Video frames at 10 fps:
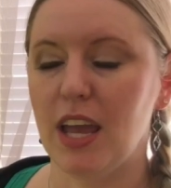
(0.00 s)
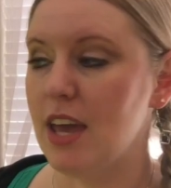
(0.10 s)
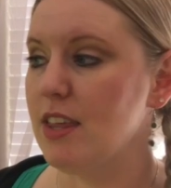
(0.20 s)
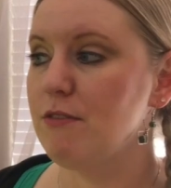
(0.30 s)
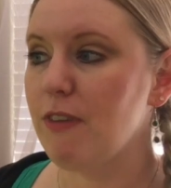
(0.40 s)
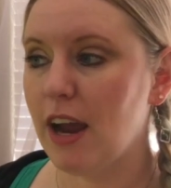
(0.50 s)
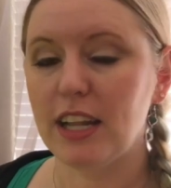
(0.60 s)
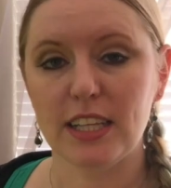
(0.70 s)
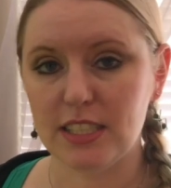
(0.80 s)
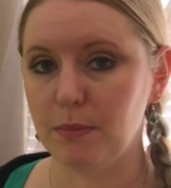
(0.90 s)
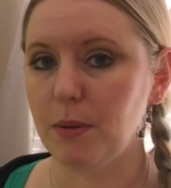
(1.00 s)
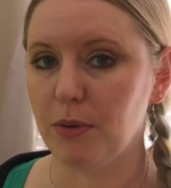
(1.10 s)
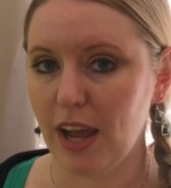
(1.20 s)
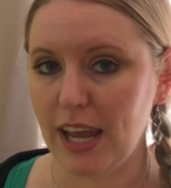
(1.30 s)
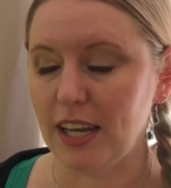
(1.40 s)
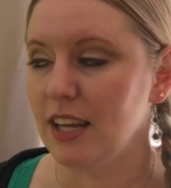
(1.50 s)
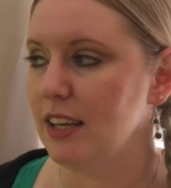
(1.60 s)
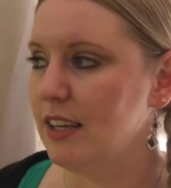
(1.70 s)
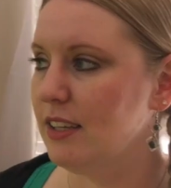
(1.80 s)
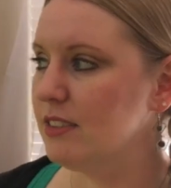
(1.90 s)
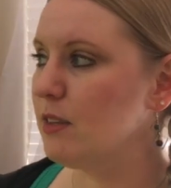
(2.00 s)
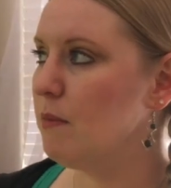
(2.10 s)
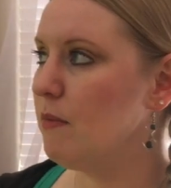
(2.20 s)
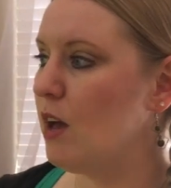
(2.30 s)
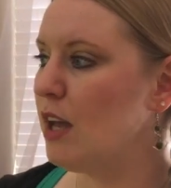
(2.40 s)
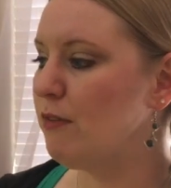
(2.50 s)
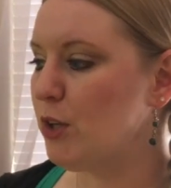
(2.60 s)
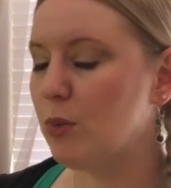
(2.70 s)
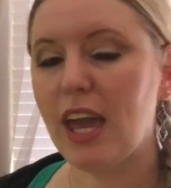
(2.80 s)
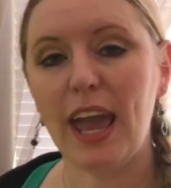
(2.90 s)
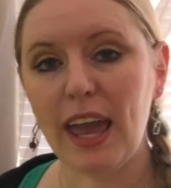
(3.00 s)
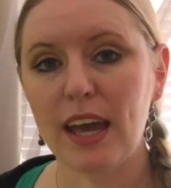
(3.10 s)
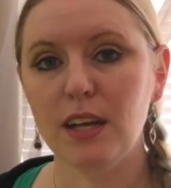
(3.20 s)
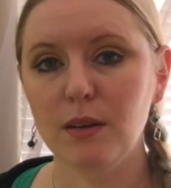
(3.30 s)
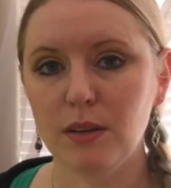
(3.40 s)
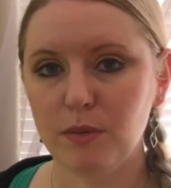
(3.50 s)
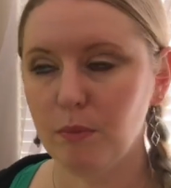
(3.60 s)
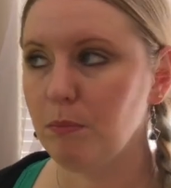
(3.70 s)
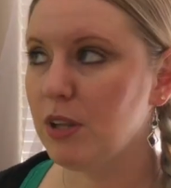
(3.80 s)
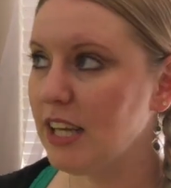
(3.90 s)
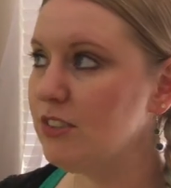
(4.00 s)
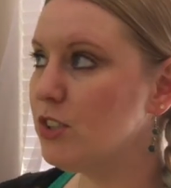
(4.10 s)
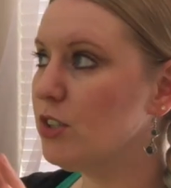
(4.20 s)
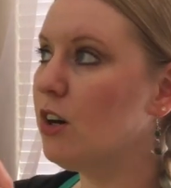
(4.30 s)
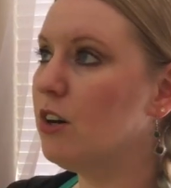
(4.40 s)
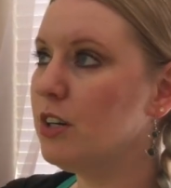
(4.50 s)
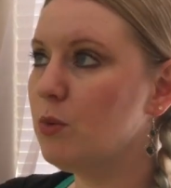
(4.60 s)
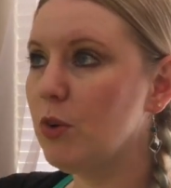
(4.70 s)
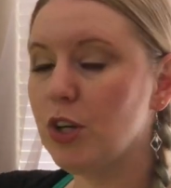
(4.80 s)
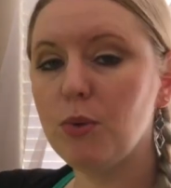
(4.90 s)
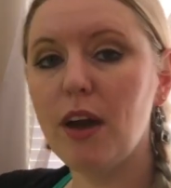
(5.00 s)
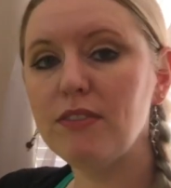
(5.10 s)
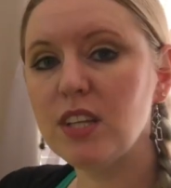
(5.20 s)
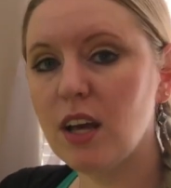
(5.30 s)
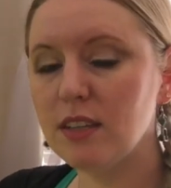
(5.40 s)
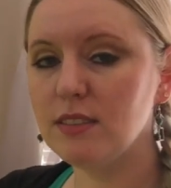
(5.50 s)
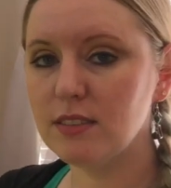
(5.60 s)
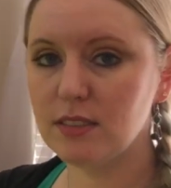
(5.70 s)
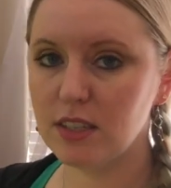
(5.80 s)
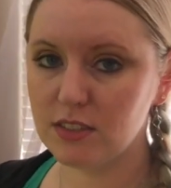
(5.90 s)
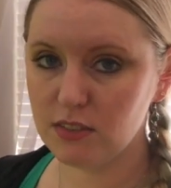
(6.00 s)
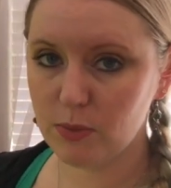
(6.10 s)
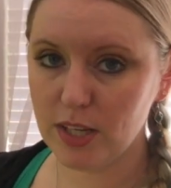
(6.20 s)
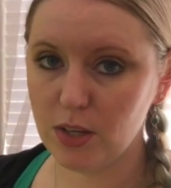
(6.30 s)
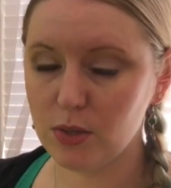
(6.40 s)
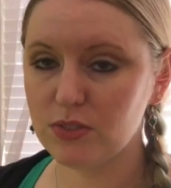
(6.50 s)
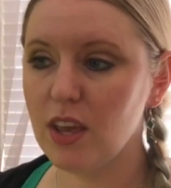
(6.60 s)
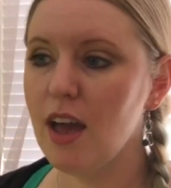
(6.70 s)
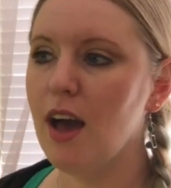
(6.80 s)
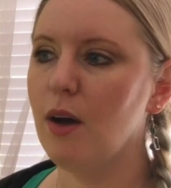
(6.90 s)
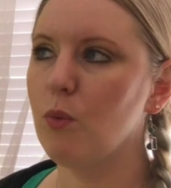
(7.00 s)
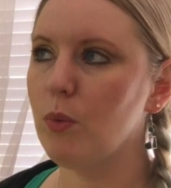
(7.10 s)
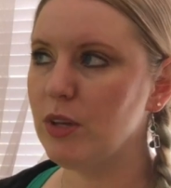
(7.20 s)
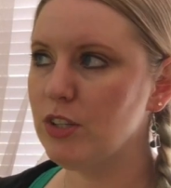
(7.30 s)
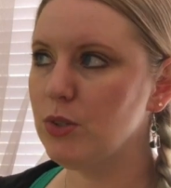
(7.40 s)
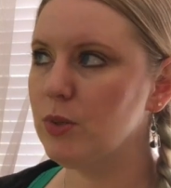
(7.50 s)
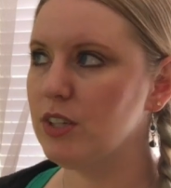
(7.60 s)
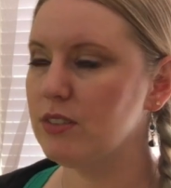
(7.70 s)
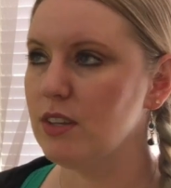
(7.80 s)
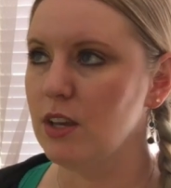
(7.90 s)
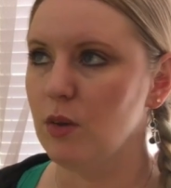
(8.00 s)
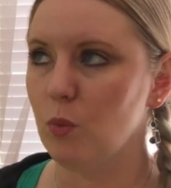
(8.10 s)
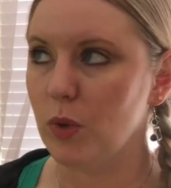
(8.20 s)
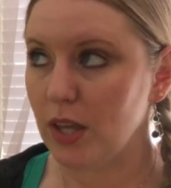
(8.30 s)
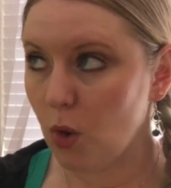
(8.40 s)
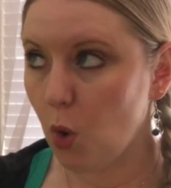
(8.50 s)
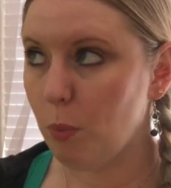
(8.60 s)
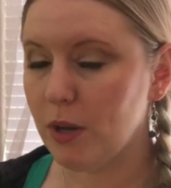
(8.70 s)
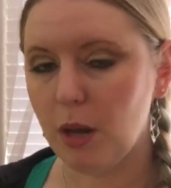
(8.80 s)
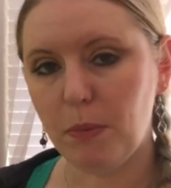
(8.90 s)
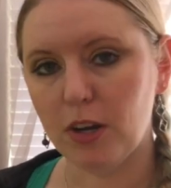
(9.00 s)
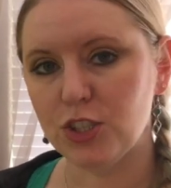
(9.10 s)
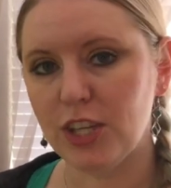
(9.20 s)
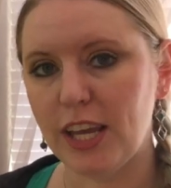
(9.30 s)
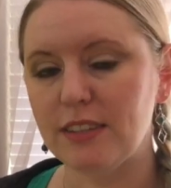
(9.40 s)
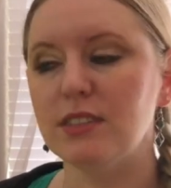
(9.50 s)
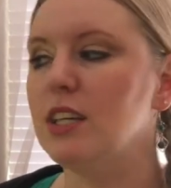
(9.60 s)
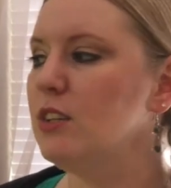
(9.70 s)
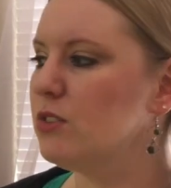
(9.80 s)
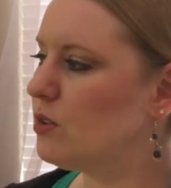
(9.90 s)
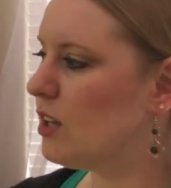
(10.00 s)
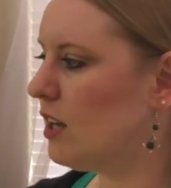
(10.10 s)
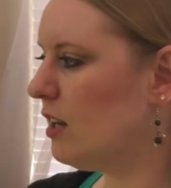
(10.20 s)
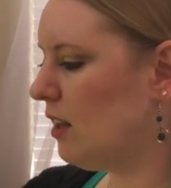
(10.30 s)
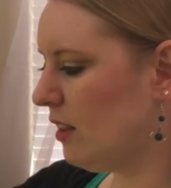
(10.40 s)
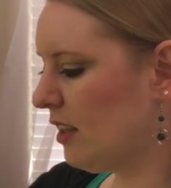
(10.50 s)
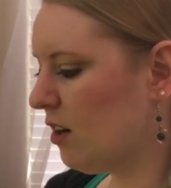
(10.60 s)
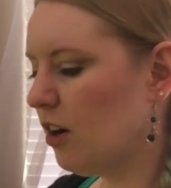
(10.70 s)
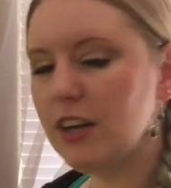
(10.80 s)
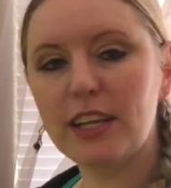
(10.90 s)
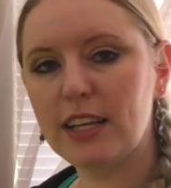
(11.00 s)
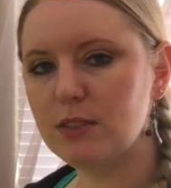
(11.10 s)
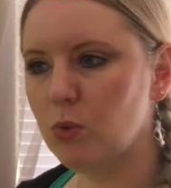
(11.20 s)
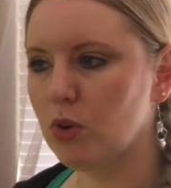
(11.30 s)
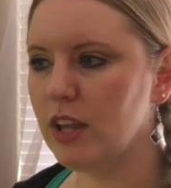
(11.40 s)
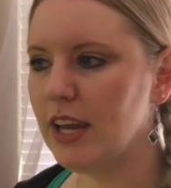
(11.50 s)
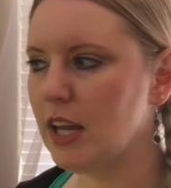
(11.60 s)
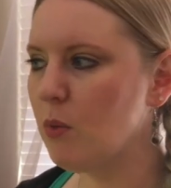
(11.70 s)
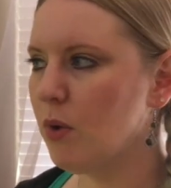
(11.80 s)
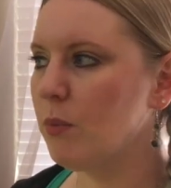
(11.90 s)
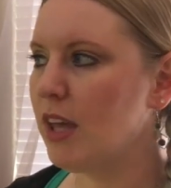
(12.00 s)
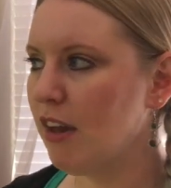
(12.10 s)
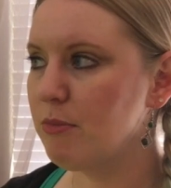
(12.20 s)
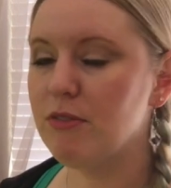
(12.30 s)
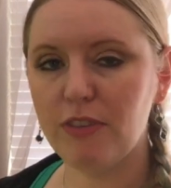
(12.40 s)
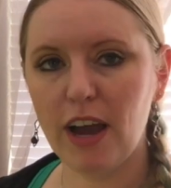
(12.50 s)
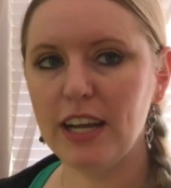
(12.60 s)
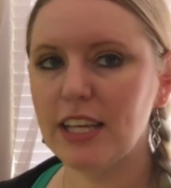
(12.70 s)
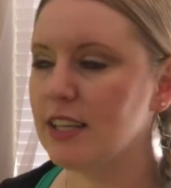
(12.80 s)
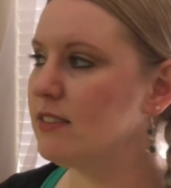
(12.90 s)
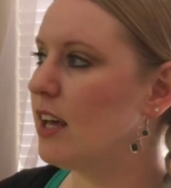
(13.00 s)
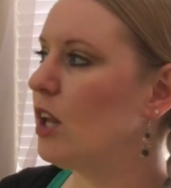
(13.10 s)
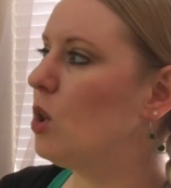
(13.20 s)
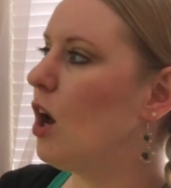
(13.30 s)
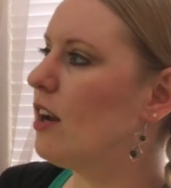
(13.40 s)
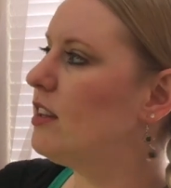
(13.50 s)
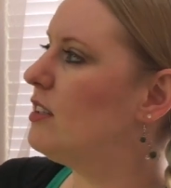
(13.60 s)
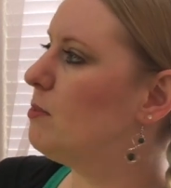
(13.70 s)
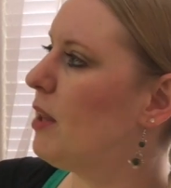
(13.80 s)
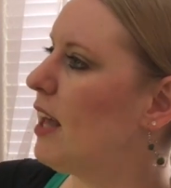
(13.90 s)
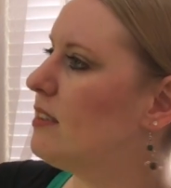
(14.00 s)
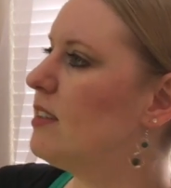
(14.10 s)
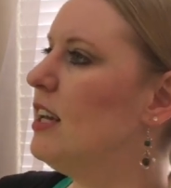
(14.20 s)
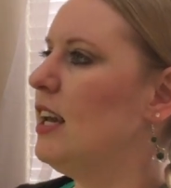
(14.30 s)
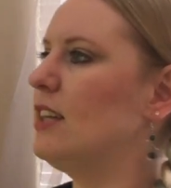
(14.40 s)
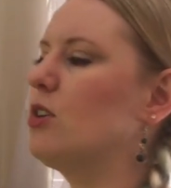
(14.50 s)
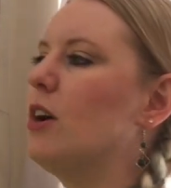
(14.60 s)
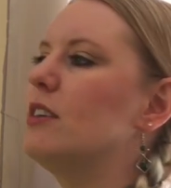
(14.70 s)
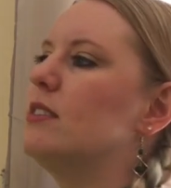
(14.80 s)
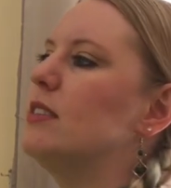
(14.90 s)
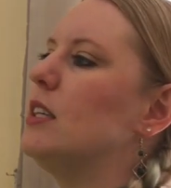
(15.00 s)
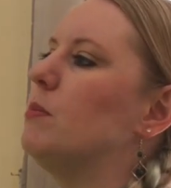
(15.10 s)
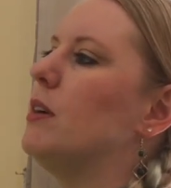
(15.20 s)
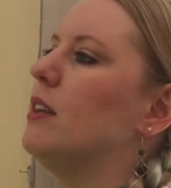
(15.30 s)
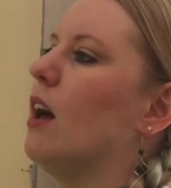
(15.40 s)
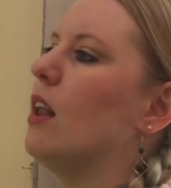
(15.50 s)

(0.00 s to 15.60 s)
And then finally, tip number 8 is, if you can, place your garden where you have tons and tons of windows. What we do is we open up our shades so then the garden gets more light, and what we have been finding is that a lot of these plants, it's hard to see, but